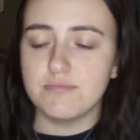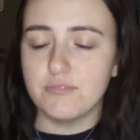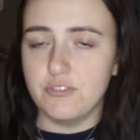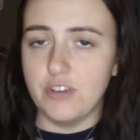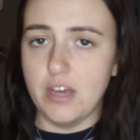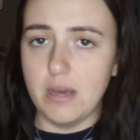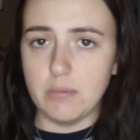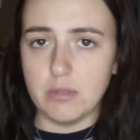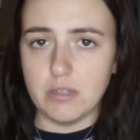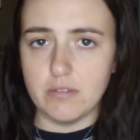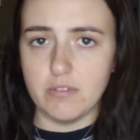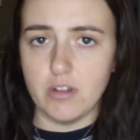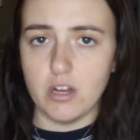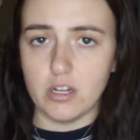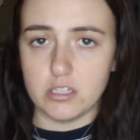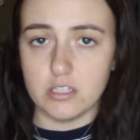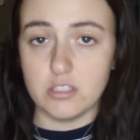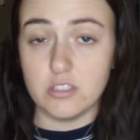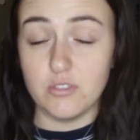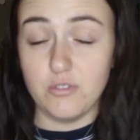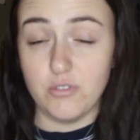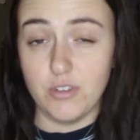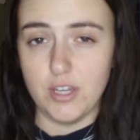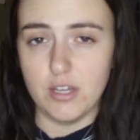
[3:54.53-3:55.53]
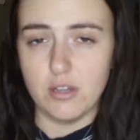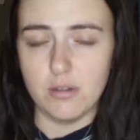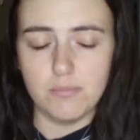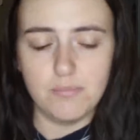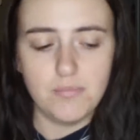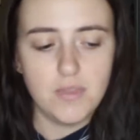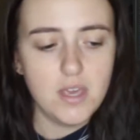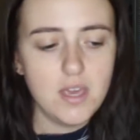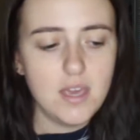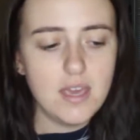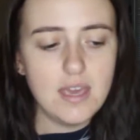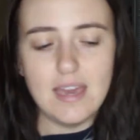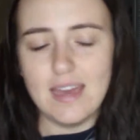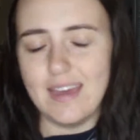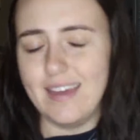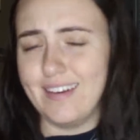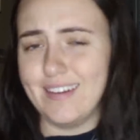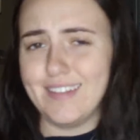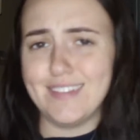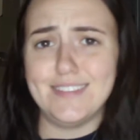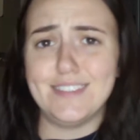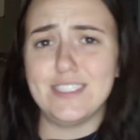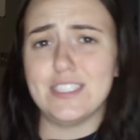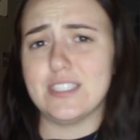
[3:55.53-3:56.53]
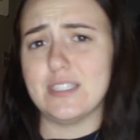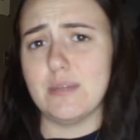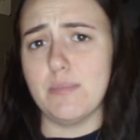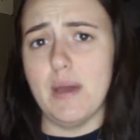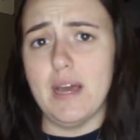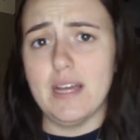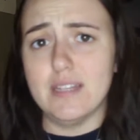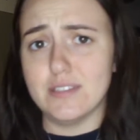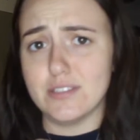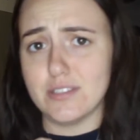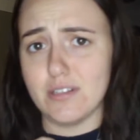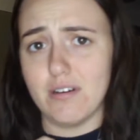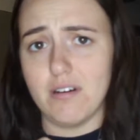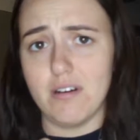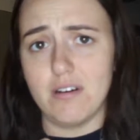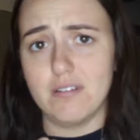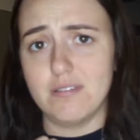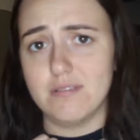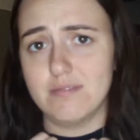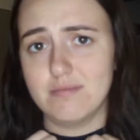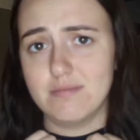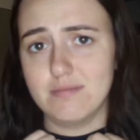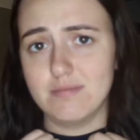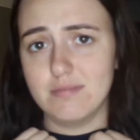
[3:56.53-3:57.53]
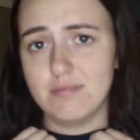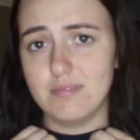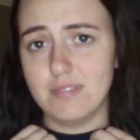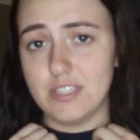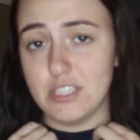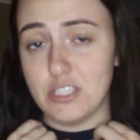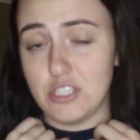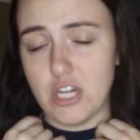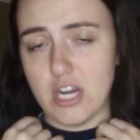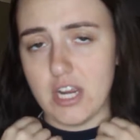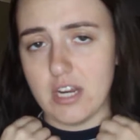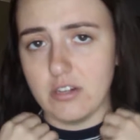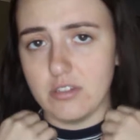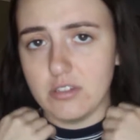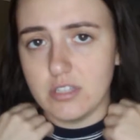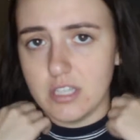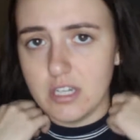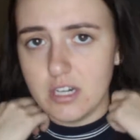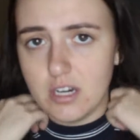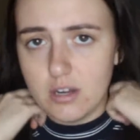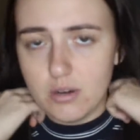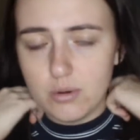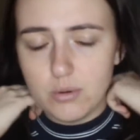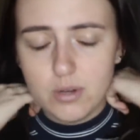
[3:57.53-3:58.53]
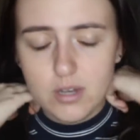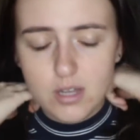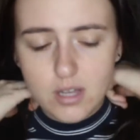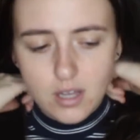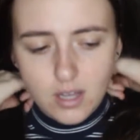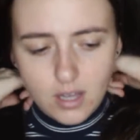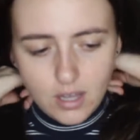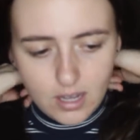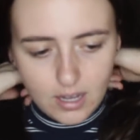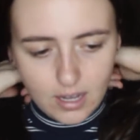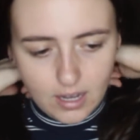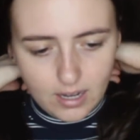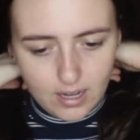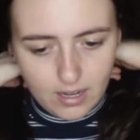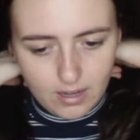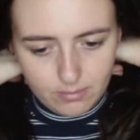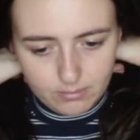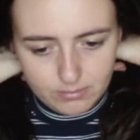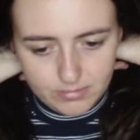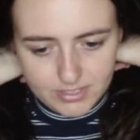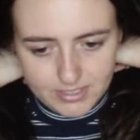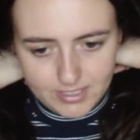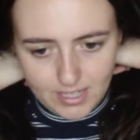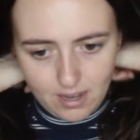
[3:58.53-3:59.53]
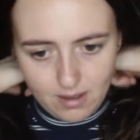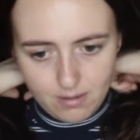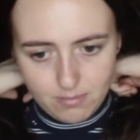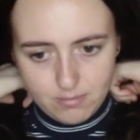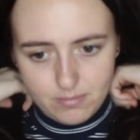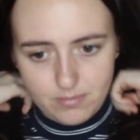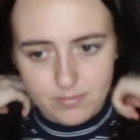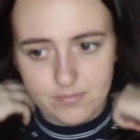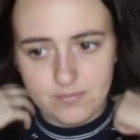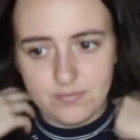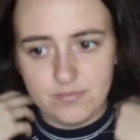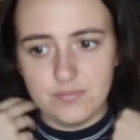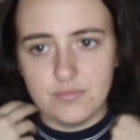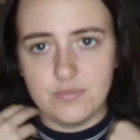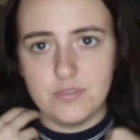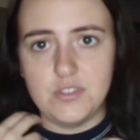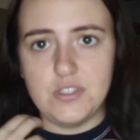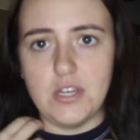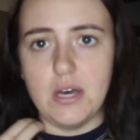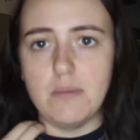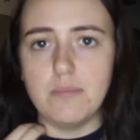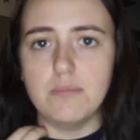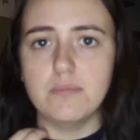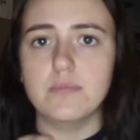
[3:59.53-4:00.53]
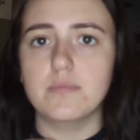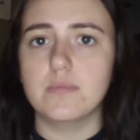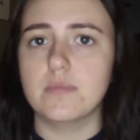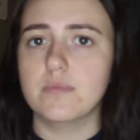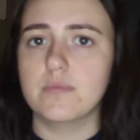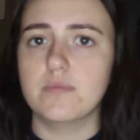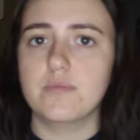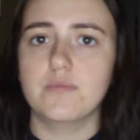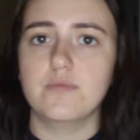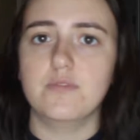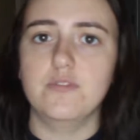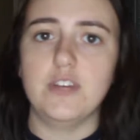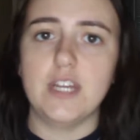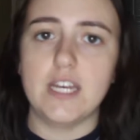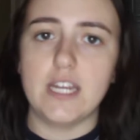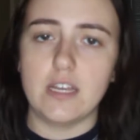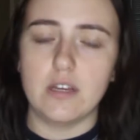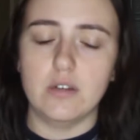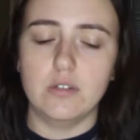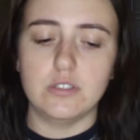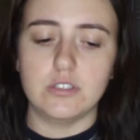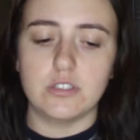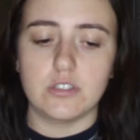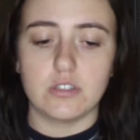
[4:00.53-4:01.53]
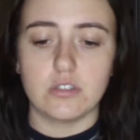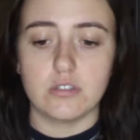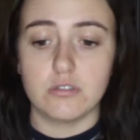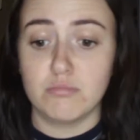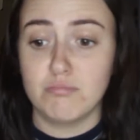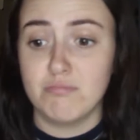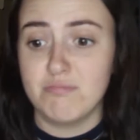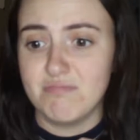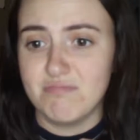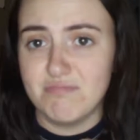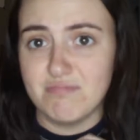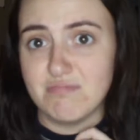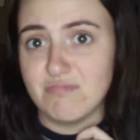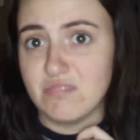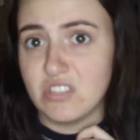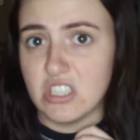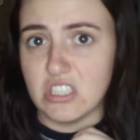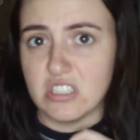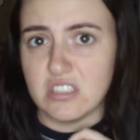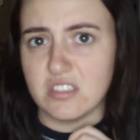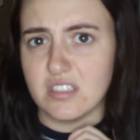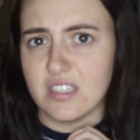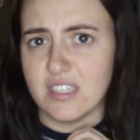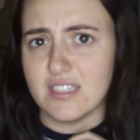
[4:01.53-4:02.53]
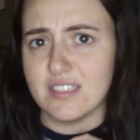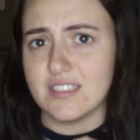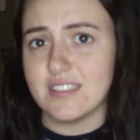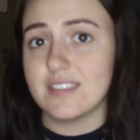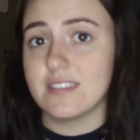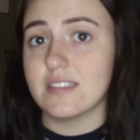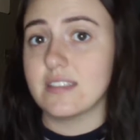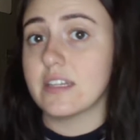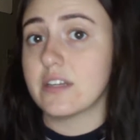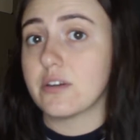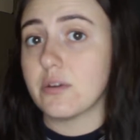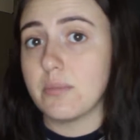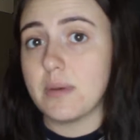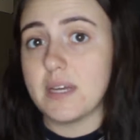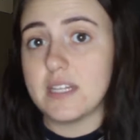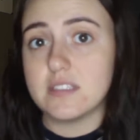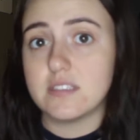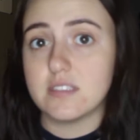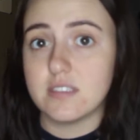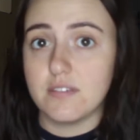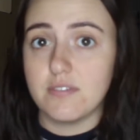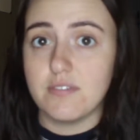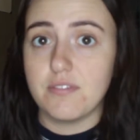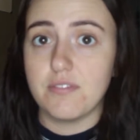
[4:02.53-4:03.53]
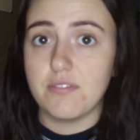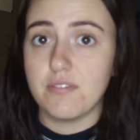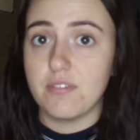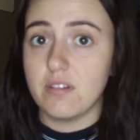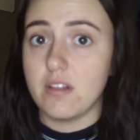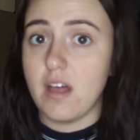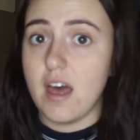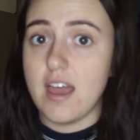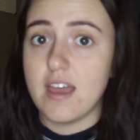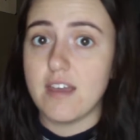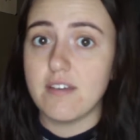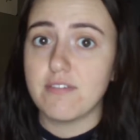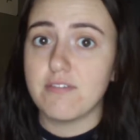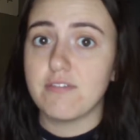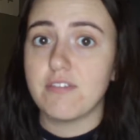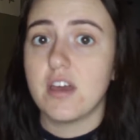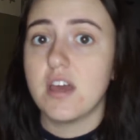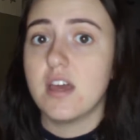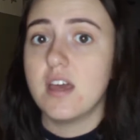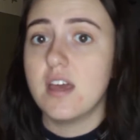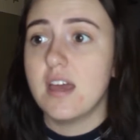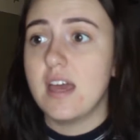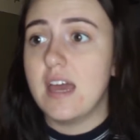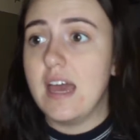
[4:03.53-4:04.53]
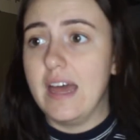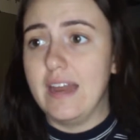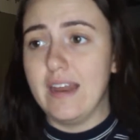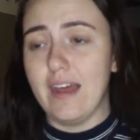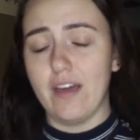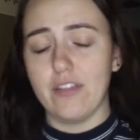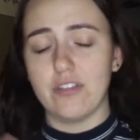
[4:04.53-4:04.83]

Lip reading: family vloggers film. And it just depends on the channel, some videos are just little bits of life, and